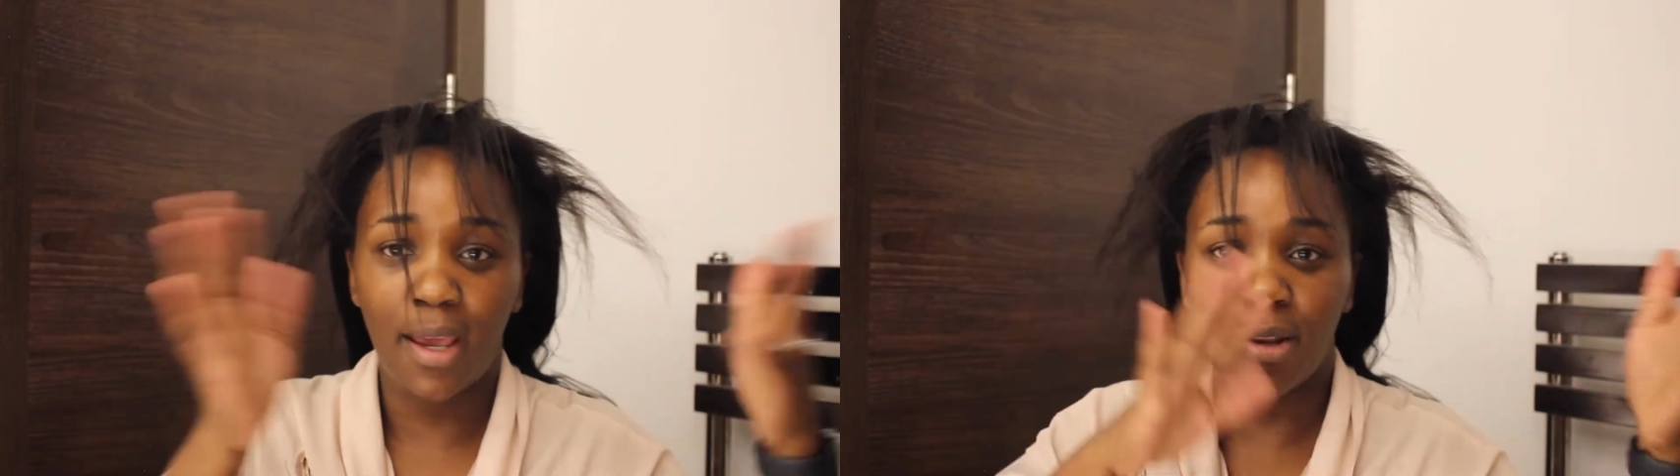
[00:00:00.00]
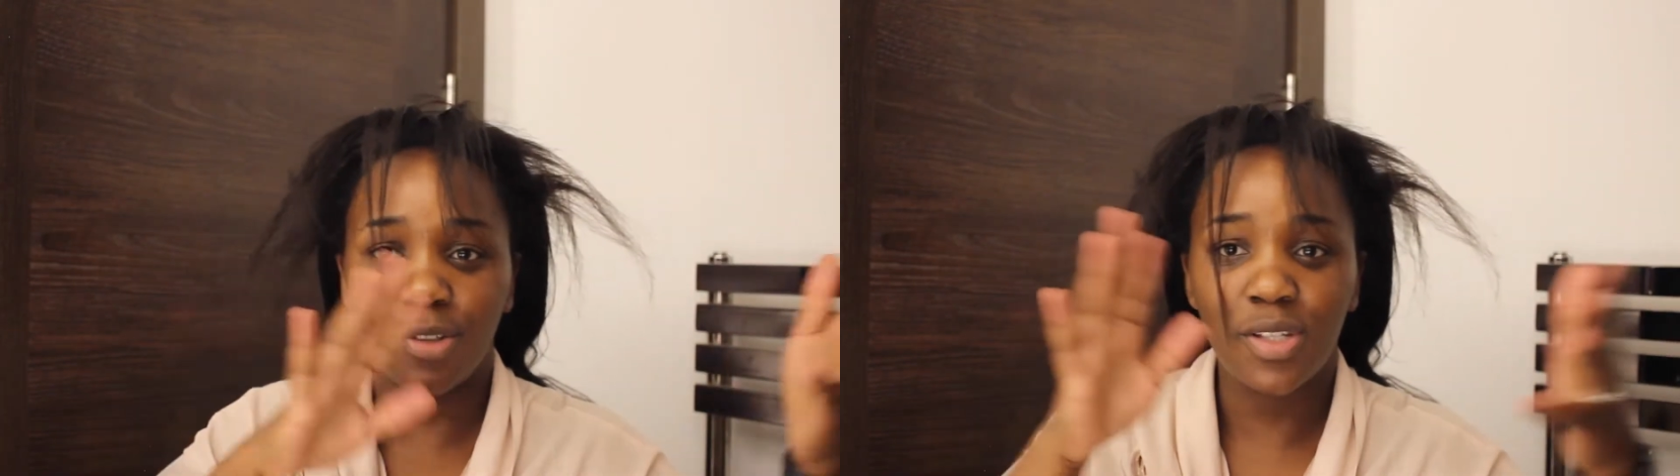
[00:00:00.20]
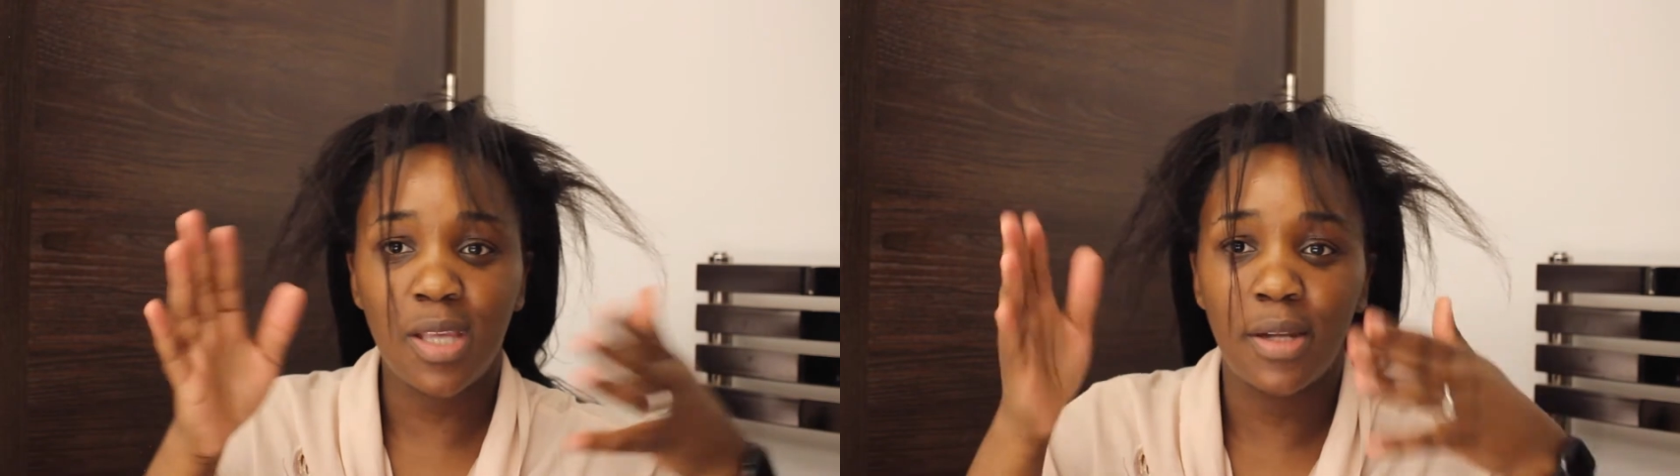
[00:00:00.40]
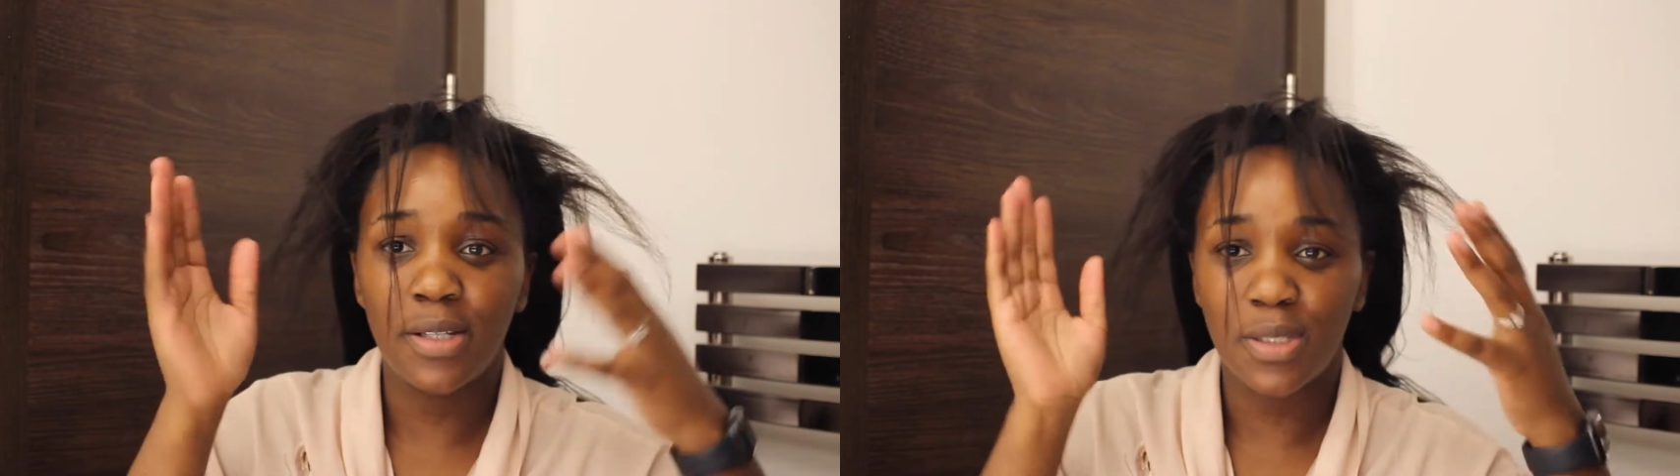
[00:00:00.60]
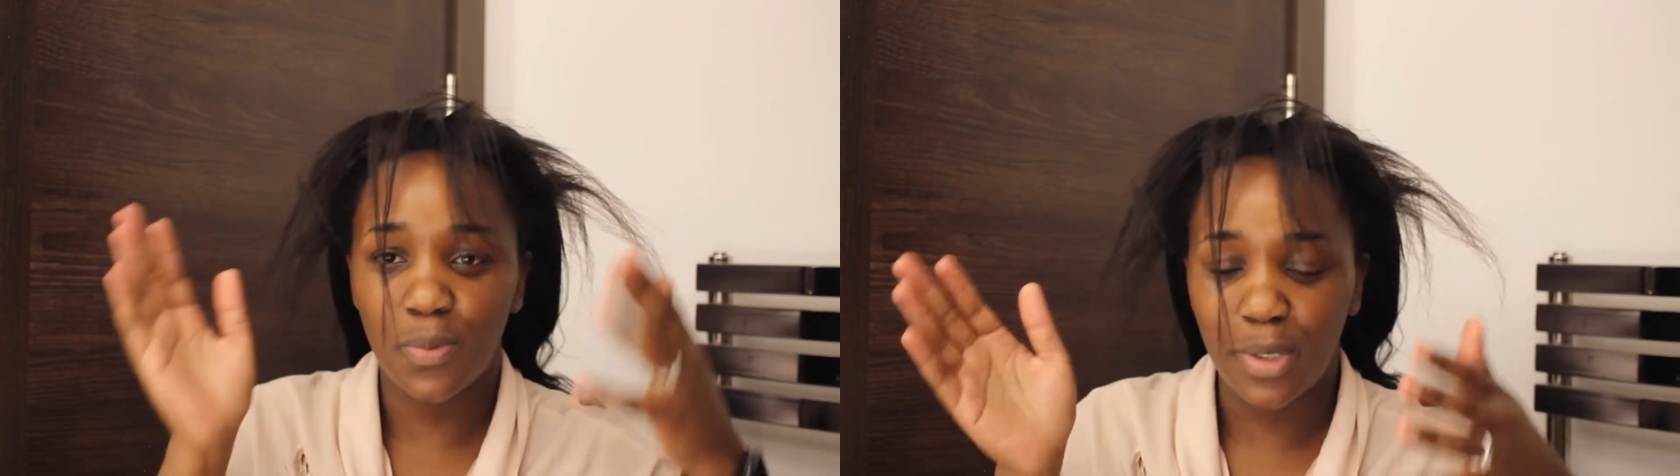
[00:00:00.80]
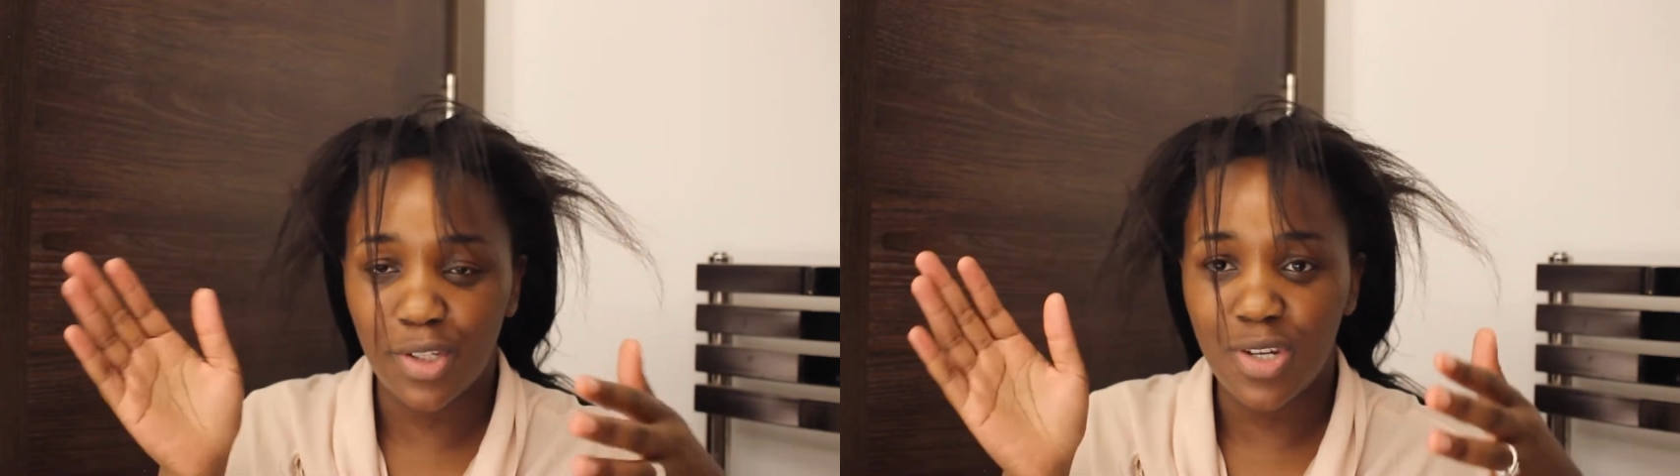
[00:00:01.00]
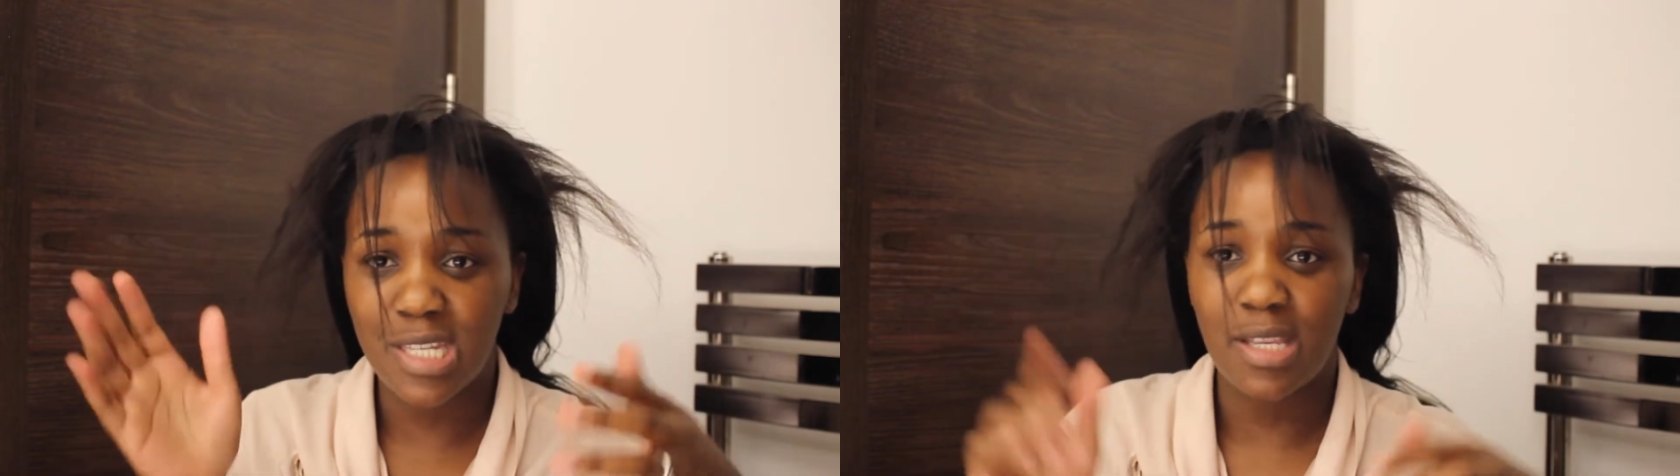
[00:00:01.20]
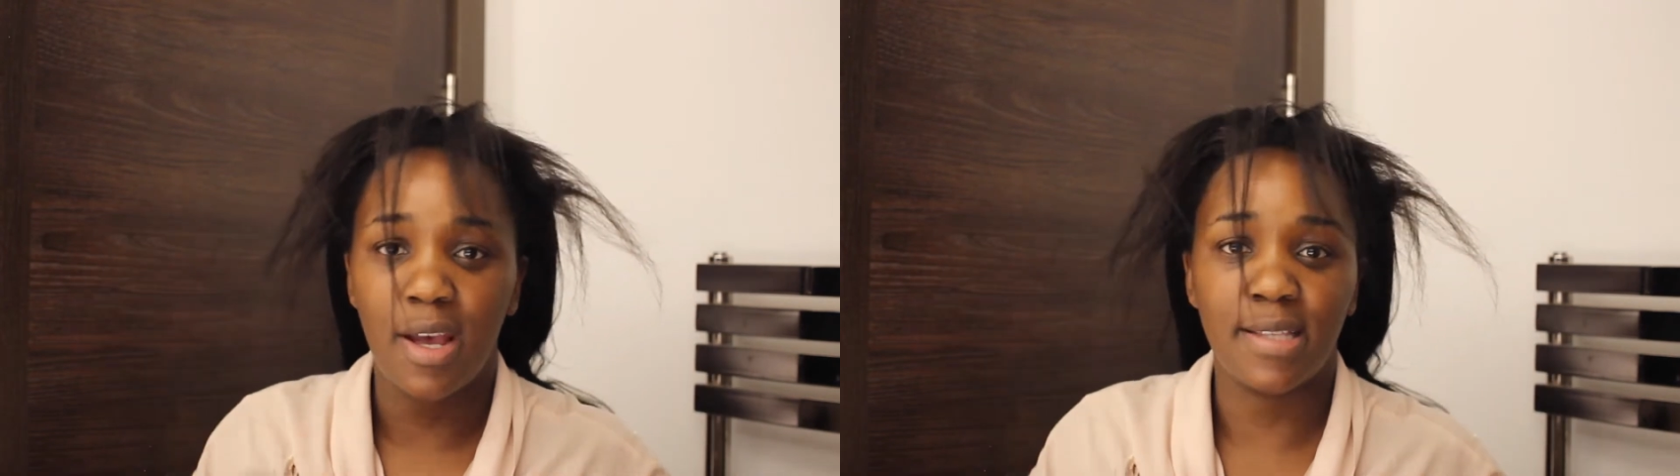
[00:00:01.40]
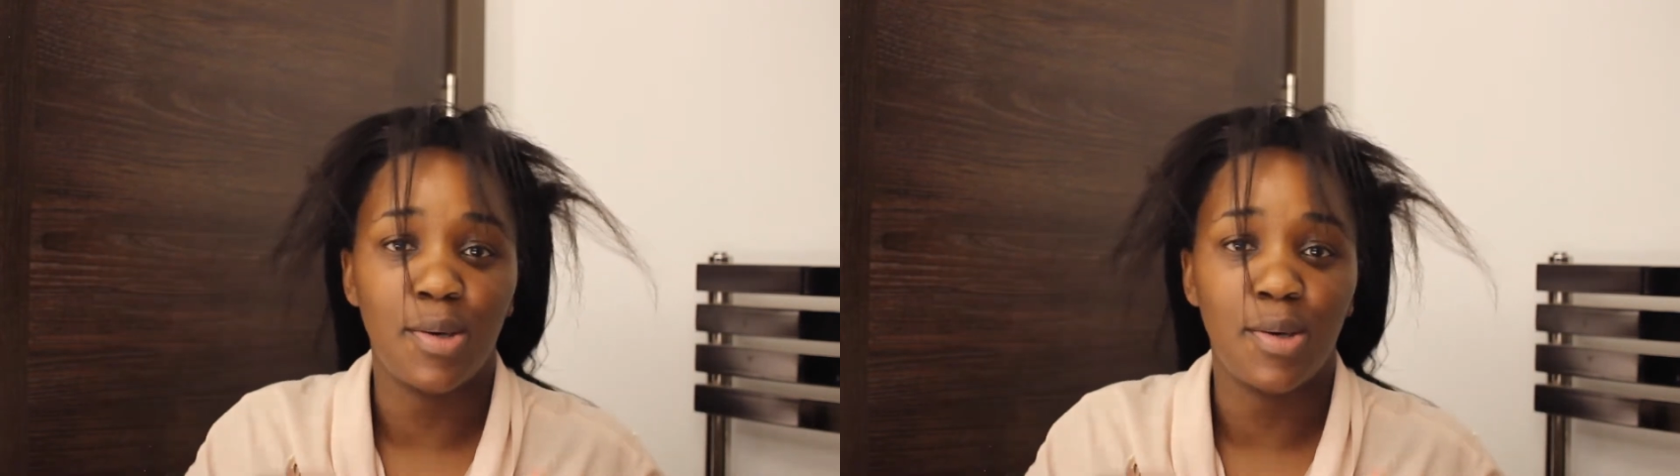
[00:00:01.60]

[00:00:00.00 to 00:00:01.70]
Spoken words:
and I just kind of switch aside,